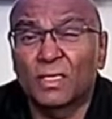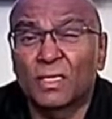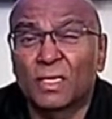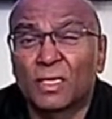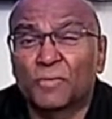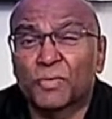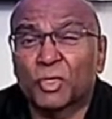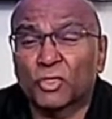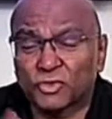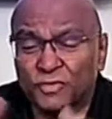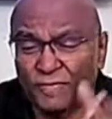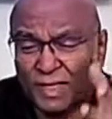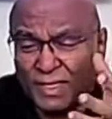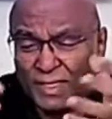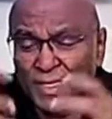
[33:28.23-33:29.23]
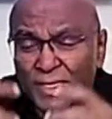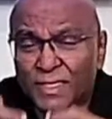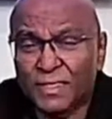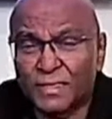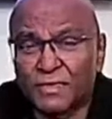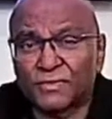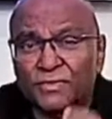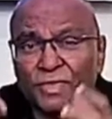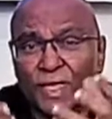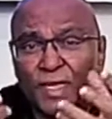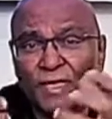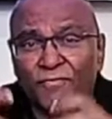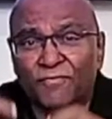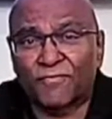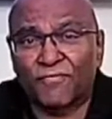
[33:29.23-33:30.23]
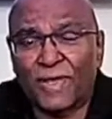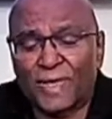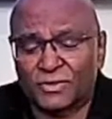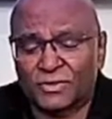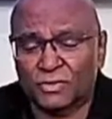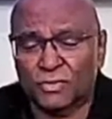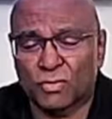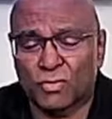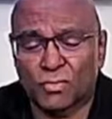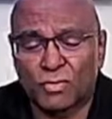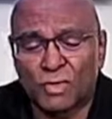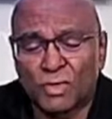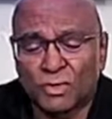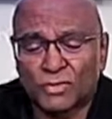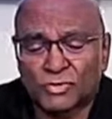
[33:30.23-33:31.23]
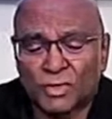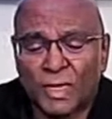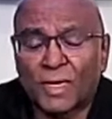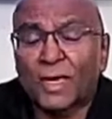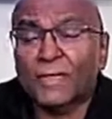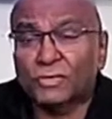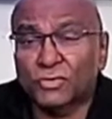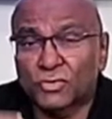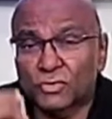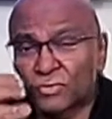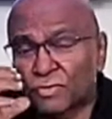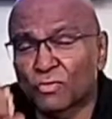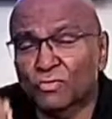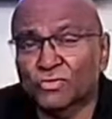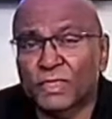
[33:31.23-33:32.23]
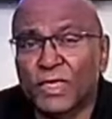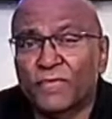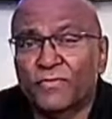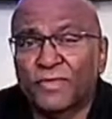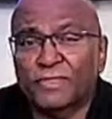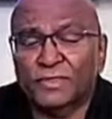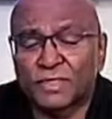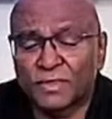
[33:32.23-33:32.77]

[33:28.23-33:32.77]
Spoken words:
Because of that inner thigh fat. So I like to do those areas.